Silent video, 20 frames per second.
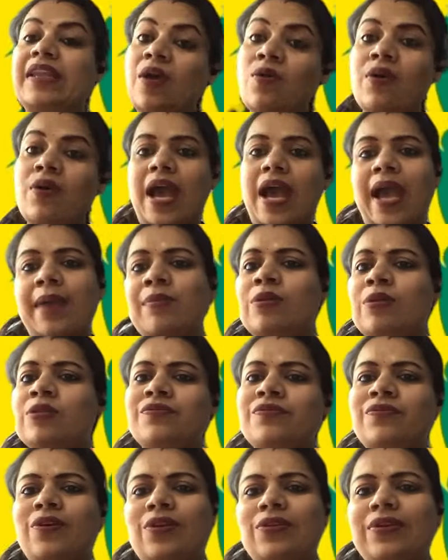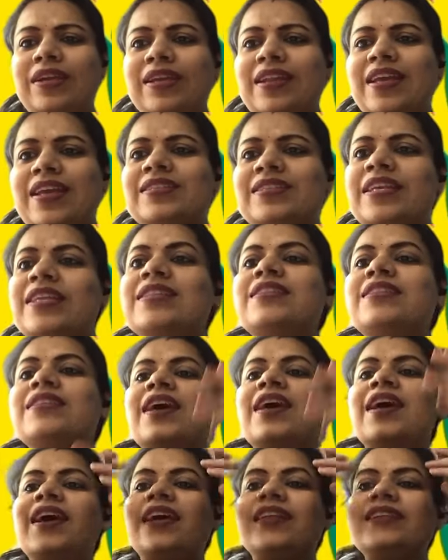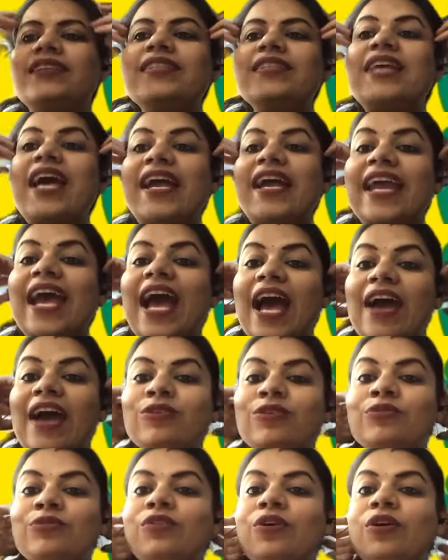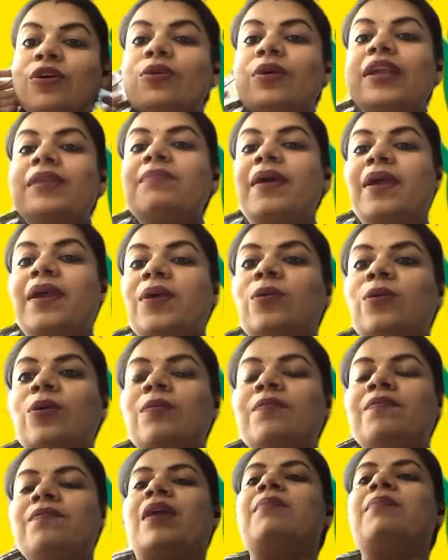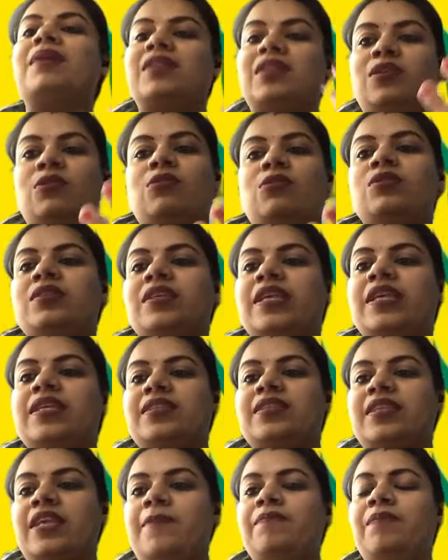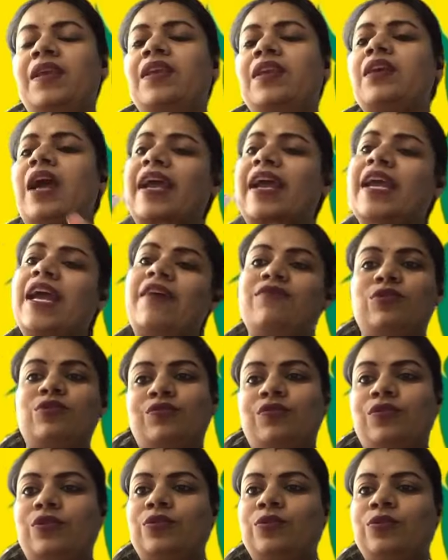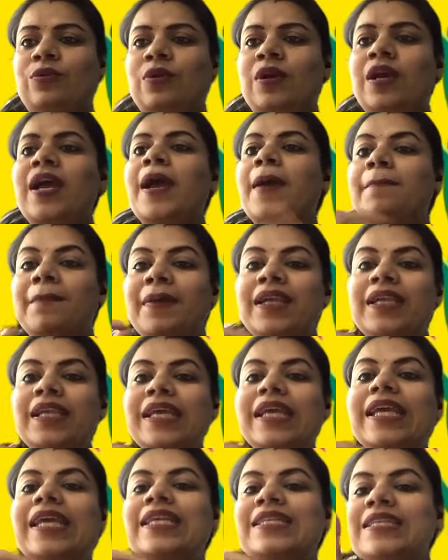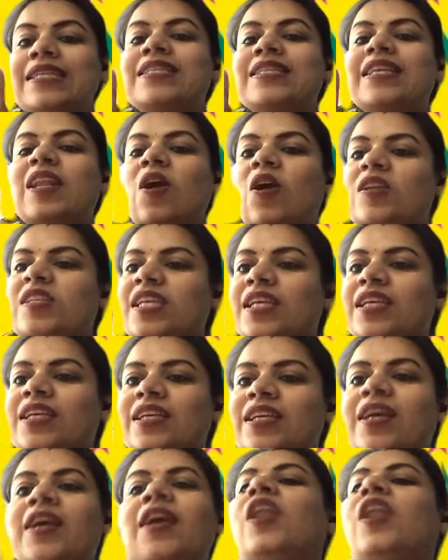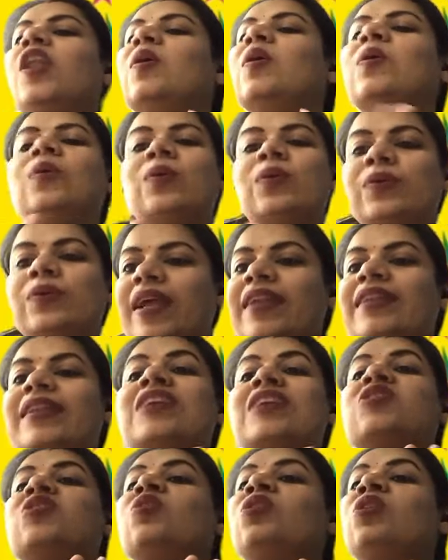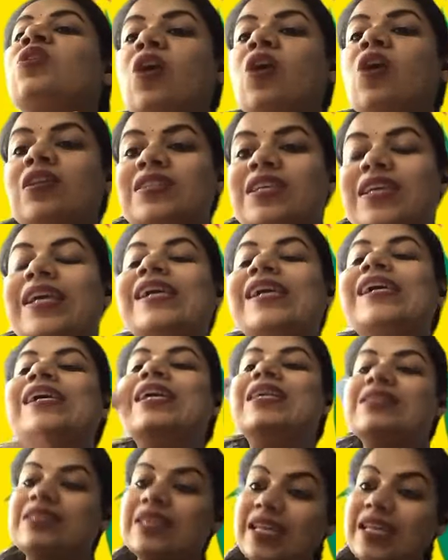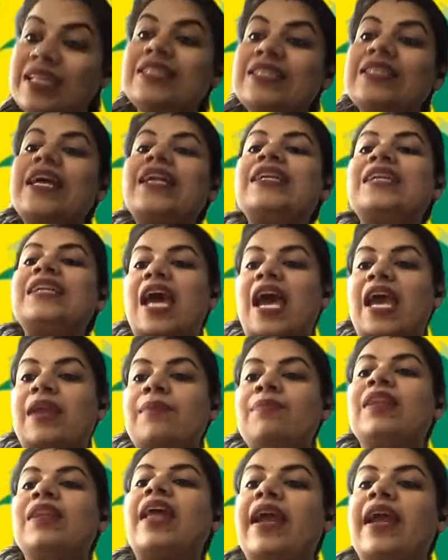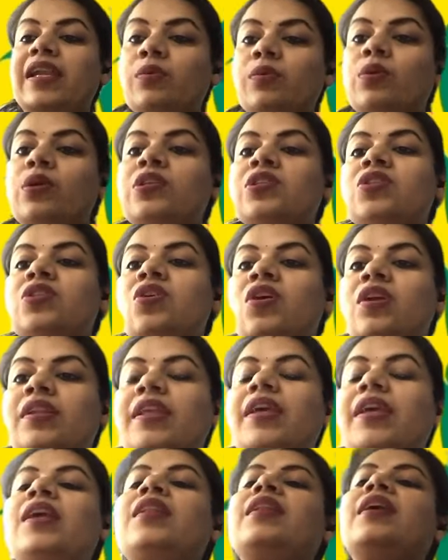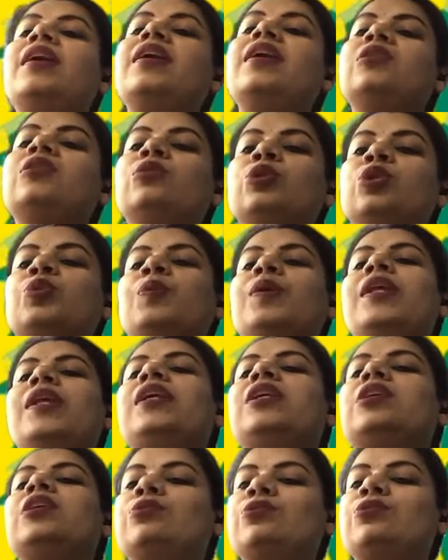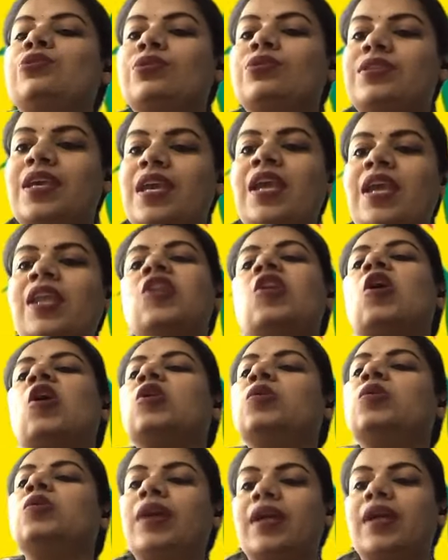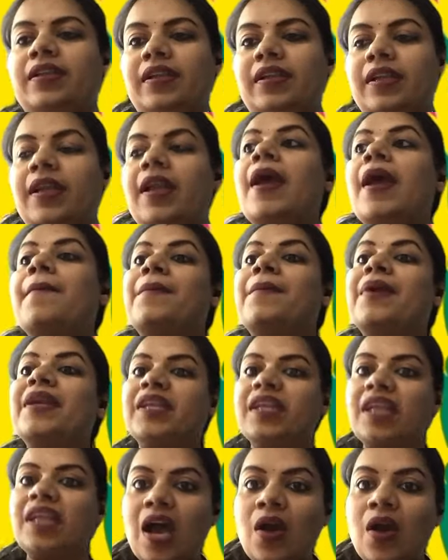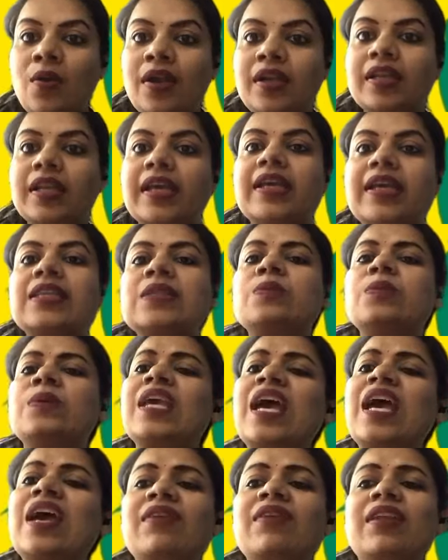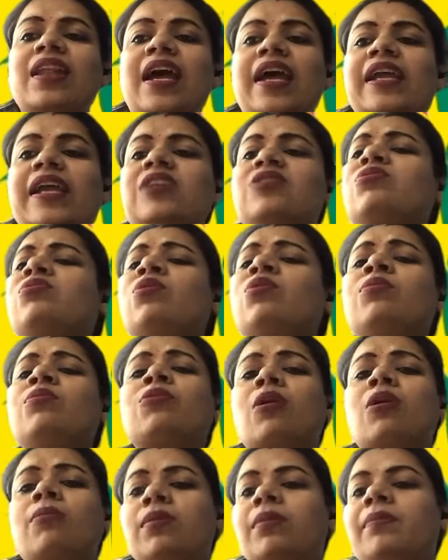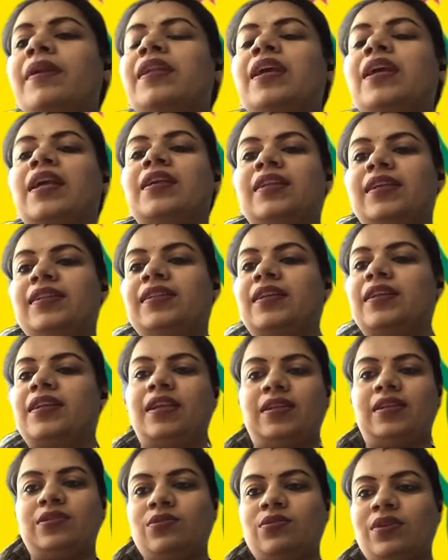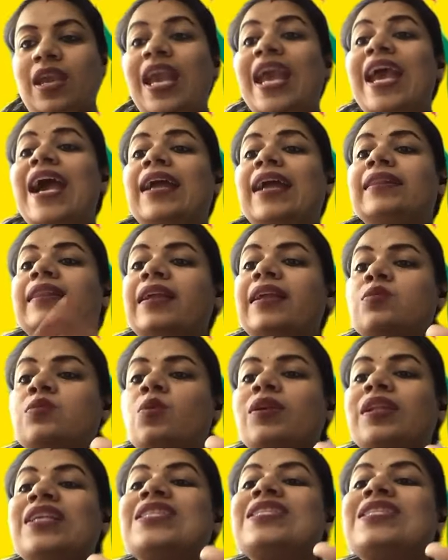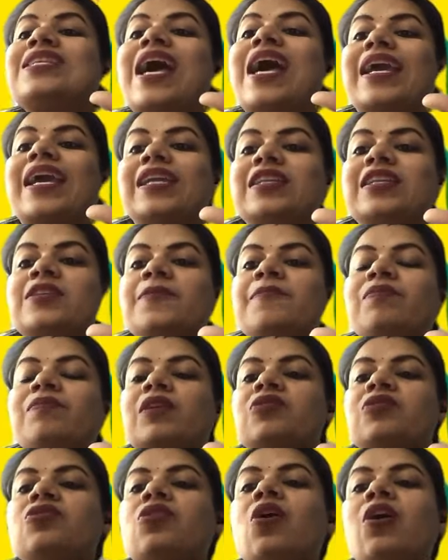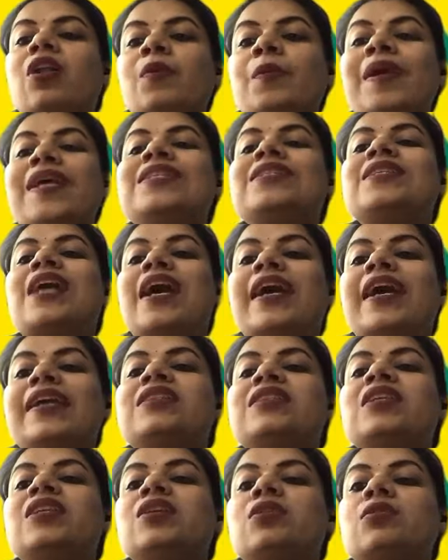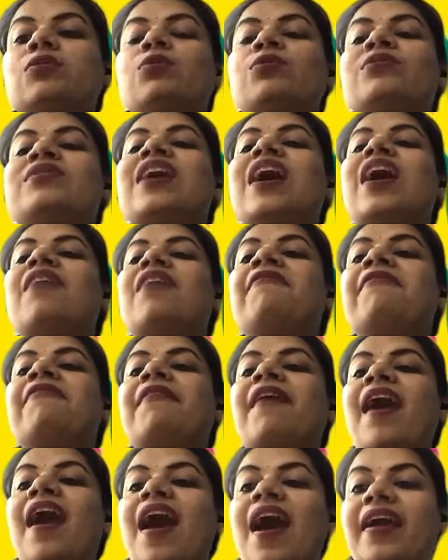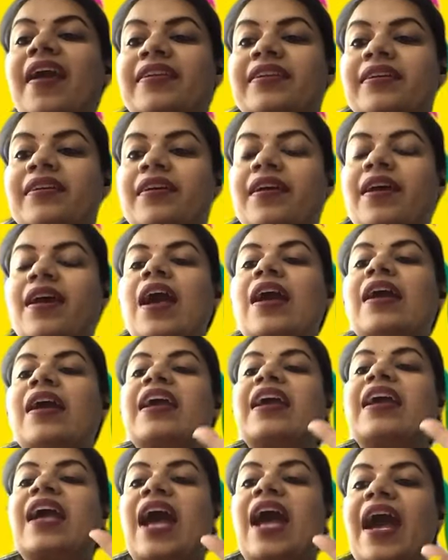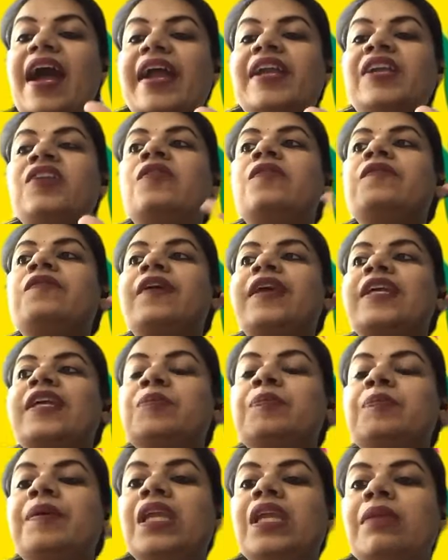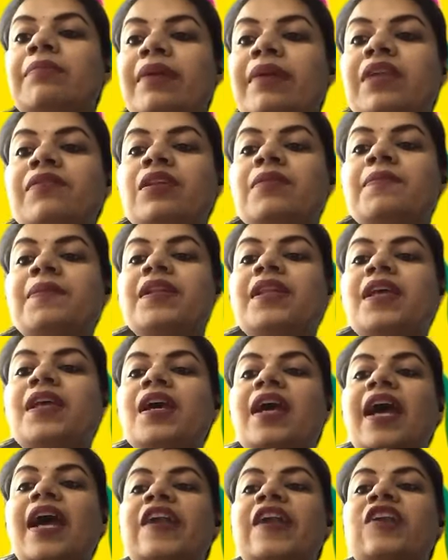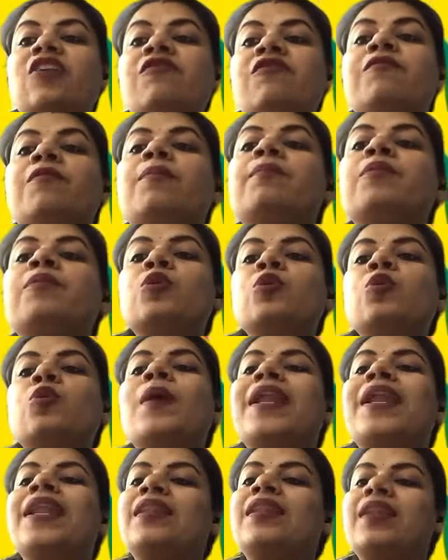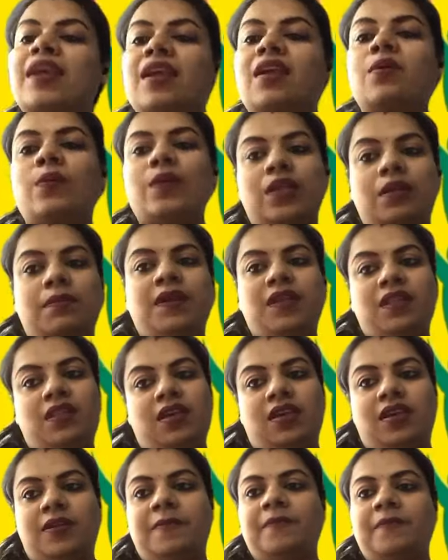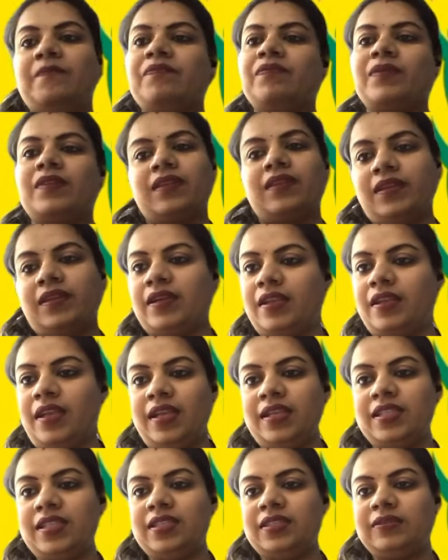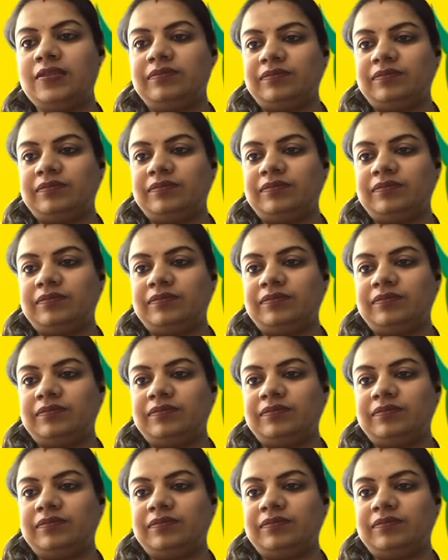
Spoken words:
Now I'm also following. Like since I have to follow at my home, my mother also says the same thing. I have to follow. But is this the logic? No, right? There's no logic. Since that time the light was not there, they usually used to say not to cut it. But nowadays we have a light, so no problem in cutting the nails. Okay, that is what the science. So always science includes a fact, a kind of experiment will be there, kind of proven thing will be there. Correct?